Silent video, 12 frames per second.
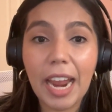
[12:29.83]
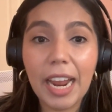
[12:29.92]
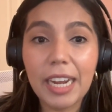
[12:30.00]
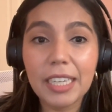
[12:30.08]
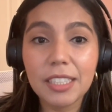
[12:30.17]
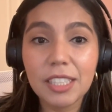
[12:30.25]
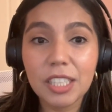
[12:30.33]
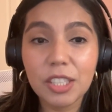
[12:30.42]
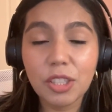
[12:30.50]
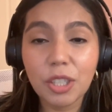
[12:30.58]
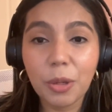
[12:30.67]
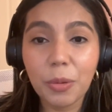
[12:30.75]
And
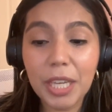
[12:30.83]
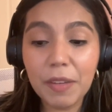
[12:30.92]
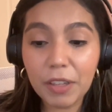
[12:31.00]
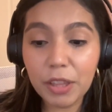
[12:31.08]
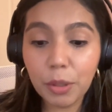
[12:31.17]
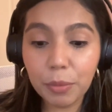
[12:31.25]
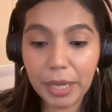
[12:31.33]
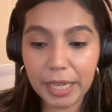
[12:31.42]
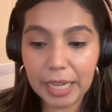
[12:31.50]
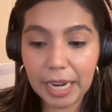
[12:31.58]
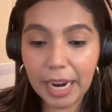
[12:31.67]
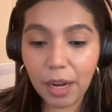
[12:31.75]
so even though
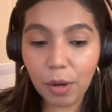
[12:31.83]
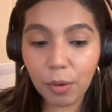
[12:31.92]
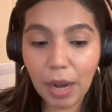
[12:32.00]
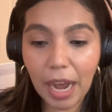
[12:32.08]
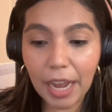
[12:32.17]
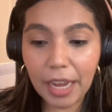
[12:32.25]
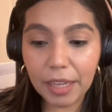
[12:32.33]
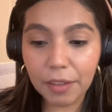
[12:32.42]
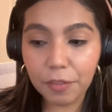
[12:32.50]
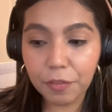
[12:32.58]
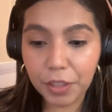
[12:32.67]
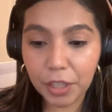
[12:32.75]
right now
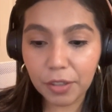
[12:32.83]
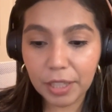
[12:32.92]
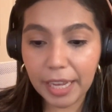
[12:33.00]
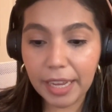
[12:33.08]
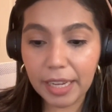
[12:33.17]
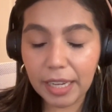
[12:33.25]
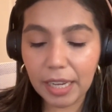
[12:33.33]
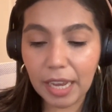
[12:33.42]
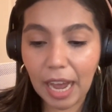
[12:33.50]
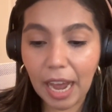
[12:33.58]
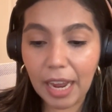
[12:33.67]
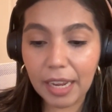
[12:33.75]
I feel like
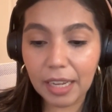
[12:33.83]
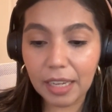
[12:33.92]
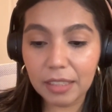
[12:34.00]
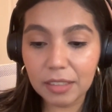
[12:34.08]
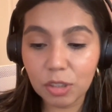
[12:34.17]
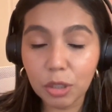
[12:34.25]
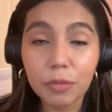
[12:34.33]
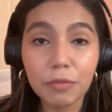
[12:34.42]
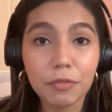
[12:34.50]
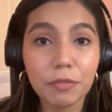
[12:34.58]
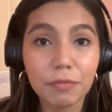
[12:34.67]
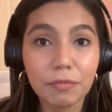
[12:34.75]
I don't
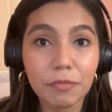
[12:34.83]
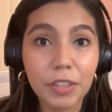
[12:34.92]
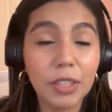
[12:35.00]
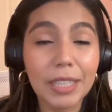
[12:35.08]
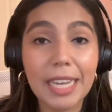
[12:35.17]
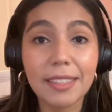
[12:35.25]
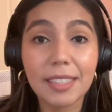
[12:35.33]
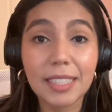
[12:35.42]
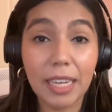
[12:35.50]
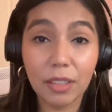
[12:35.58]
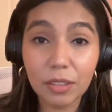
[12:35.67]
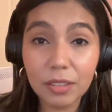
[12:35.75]
feel as
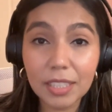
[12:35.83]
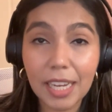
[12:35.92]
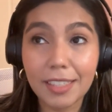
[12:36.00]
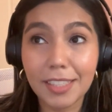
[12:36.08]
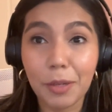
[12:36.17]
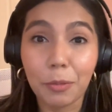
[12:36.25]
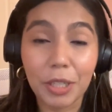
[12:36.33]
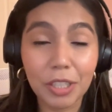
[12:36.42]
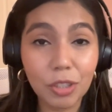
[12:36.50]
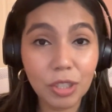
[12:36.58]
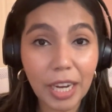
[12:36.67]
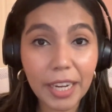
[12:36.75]
settled as I
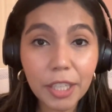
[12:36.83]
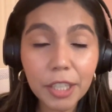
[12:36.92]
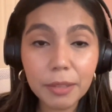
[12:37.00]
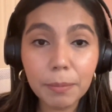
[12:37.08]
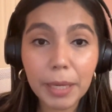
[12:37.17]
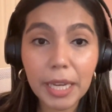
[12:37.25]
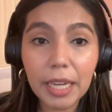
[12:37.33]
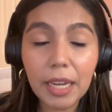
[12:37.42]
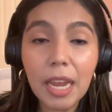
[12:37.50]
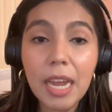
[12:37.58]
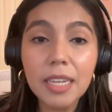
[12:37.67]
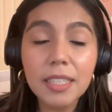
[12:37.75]
wish I could
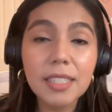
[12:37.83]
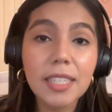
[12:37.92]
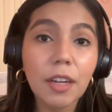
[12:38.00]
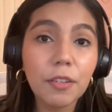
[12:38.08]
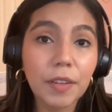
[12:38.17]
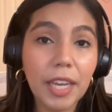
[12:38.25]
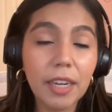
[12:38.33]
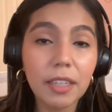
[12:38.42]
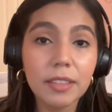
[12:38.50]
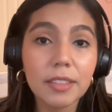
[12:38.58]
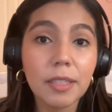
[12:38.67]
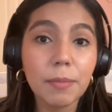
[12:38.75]
be,
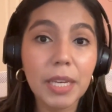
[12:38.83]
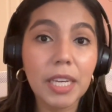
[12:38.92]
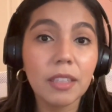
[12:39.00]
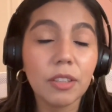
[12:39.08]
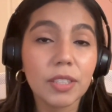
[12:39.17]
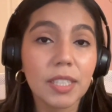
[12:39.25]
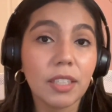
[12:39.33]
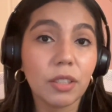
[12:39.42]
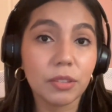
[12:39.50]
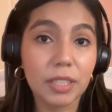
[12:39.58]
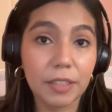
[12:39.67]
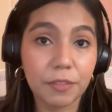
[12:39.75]
self-care to me looks a
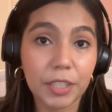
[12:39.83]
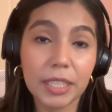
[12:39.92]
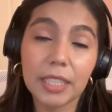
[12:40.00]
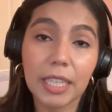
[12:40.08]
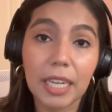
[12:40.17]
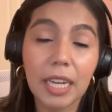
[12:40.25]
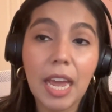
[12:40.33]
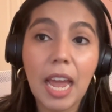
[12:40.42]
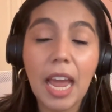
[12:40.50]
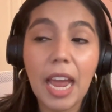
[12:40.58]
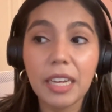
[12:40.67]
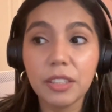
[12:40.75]
little differently.
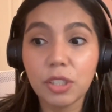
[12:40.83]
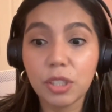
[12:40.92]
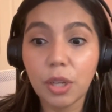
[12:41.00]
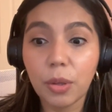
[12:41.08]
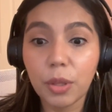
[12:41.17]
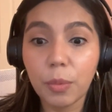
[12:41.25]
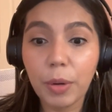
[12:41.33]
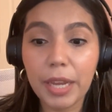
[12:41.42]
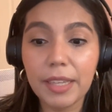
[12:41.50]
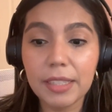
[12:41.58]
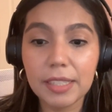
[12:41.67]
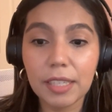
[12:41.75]
And so the
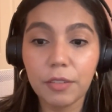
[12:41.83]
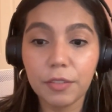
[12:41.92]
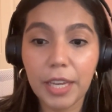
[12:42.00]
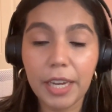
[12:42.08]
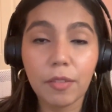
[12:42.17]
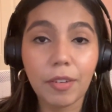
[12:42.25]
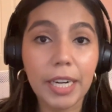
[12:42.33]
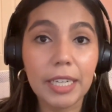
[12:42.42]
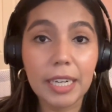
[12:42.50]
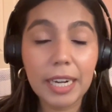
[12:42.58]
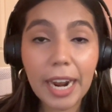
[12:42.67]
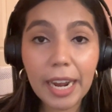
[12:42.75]
way that self-care
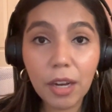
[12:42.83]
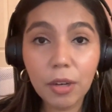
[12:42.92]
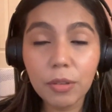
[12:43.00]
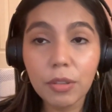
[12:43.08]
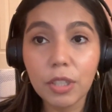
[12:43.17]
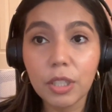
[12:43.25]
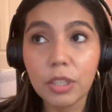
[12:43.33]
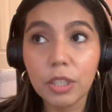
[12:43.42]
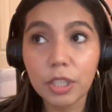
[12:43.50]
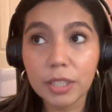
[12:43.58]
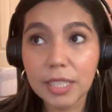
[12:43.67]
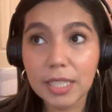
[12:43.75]
right now
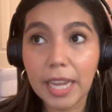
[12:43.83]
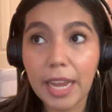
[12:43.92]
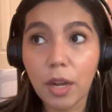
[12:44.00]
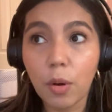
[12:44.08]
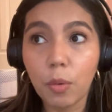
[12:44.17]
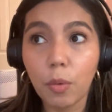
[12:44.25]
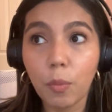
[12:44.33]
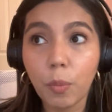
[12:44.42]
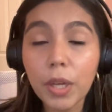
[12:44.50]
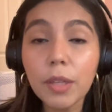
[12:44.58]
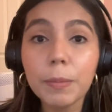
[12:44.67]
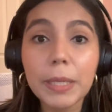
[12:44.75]
looks like
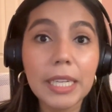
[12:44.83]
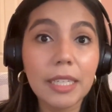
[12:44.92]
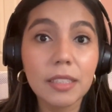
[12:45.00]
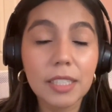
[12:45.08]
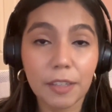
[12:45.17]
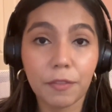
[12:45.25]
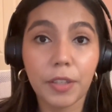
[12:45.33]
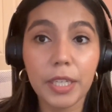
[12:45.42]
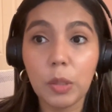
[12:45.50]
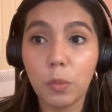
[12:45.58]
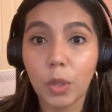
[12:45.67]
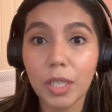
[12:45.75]
will be
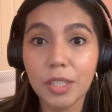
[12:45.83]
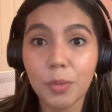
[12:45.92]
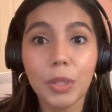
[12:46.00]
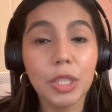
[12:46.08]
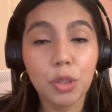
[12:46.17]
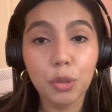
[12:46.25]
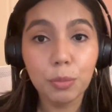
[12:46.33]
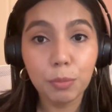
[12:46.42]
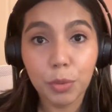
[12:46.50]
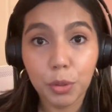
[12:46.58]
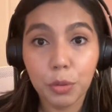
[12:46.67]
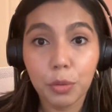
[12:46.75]
different once we do
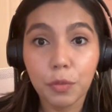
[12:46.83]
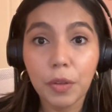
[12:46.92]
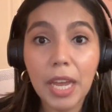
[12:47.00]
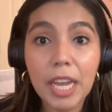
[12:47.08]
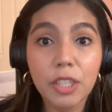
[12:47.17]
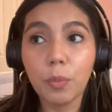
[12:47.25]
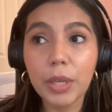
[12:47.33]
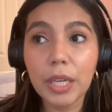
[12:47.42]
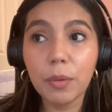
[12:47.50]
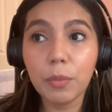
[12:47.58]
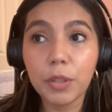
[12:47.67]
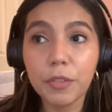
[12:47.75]
move.
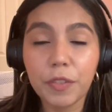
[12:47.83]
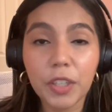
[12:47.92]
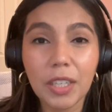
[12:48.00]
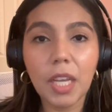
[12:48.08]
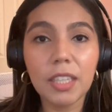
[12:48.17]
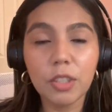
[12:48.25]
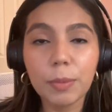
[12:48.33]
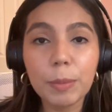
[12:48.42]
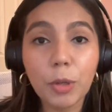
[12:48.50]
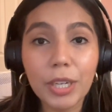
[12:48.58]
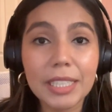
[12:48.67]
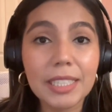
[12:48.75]
We will feel a little
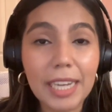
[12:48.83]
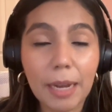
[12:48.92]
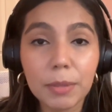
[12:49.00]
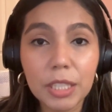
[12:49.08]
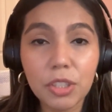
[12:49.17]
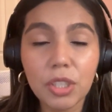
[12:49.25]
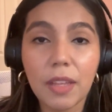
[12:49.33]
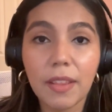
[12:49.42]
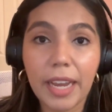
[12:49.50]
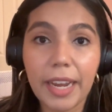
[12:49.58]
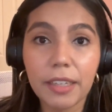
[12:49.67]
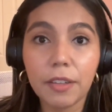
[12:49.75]
bit more established
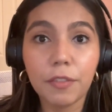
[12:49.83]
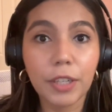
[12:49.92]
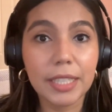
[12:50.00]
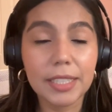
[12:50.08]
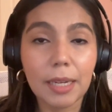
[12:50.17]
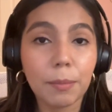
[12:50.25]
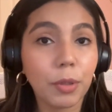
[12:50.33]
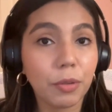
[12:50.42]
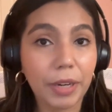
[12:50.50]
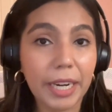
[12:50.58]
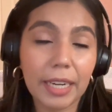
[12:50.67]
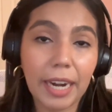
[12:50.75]
than, for
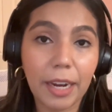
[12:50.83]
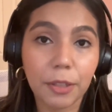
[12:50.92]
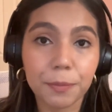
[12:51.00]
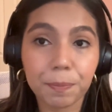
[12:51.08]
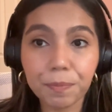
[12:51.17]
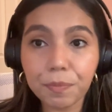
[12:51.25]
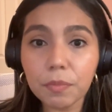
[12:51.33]
example, right now.